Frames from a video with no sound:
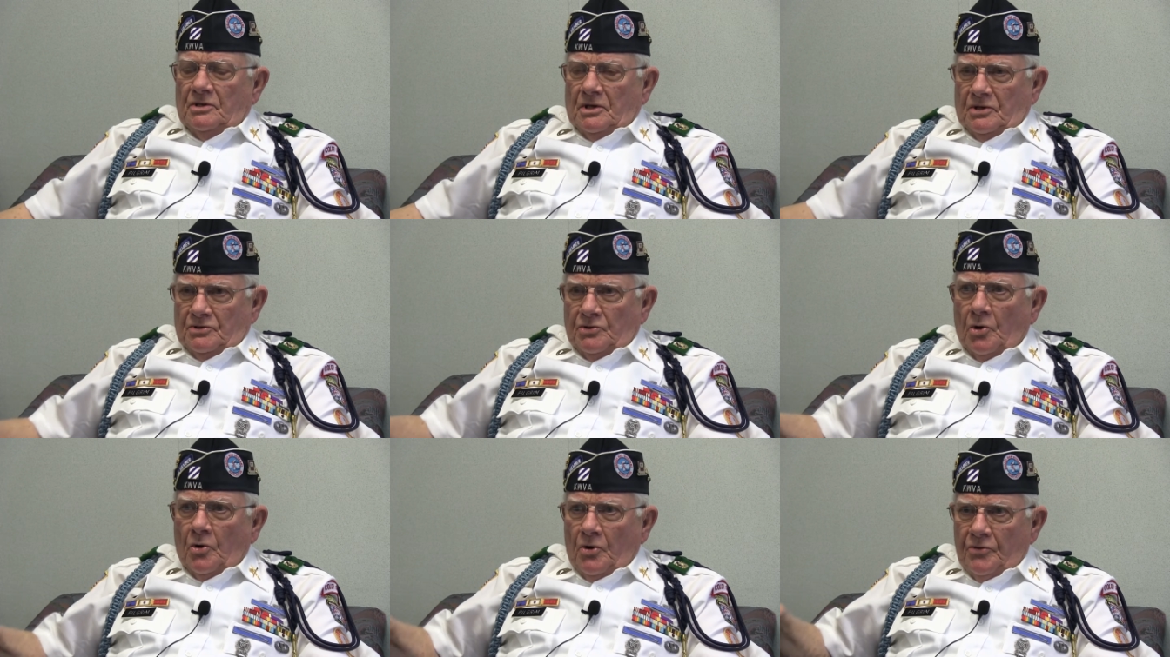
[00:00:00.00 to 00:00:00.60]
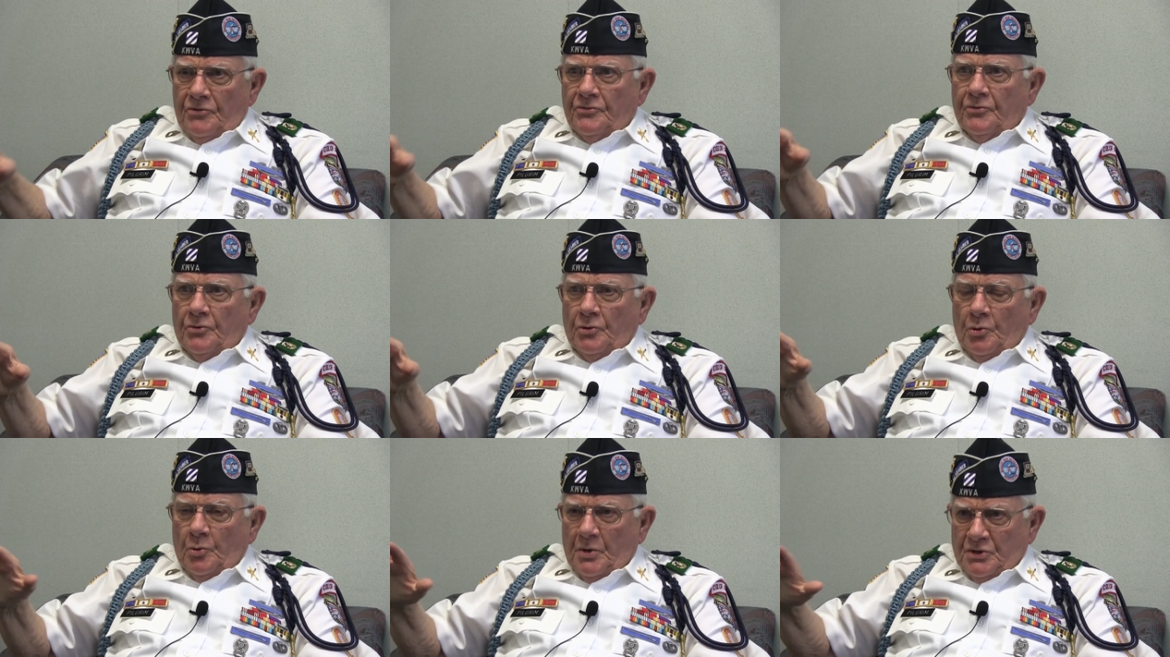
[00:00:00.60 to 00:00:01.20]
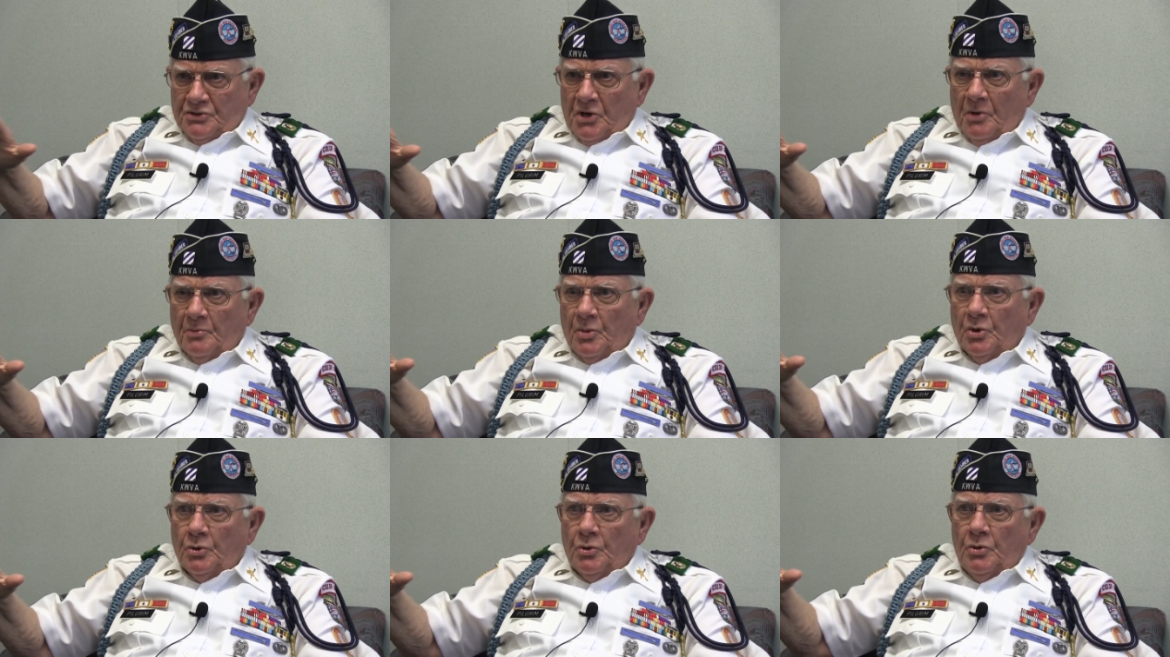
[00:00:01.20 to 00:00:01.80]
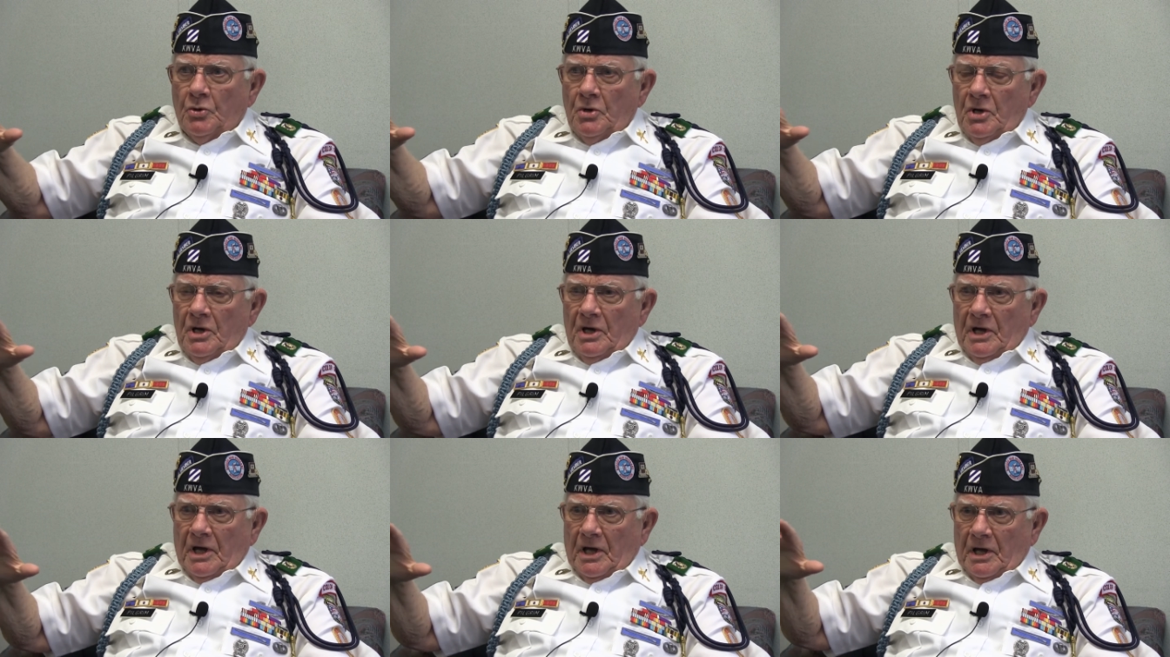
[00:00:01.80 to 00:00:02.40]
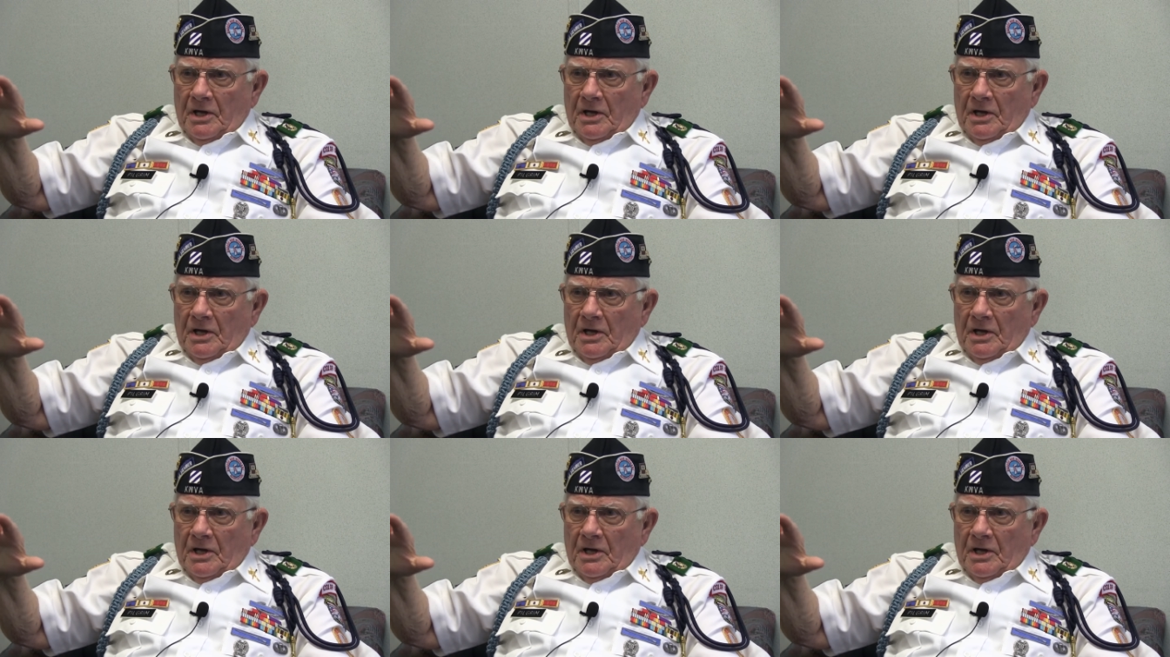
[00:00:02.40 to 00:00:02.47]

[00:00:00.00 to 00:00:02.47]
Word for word: uh, north through Uijeongbu Mhm.